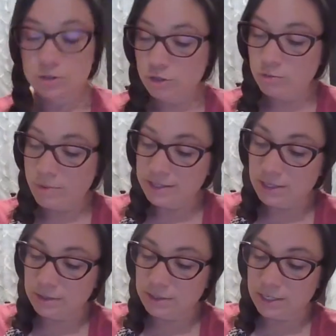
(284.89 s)
to my
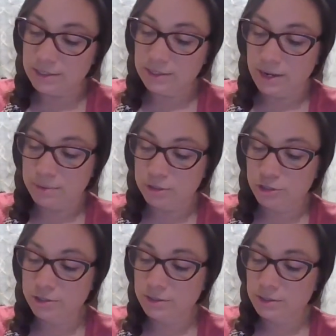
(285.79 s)
Celsius
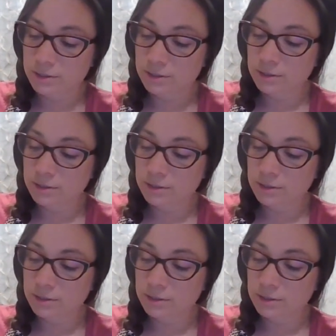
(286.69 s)
temperatures.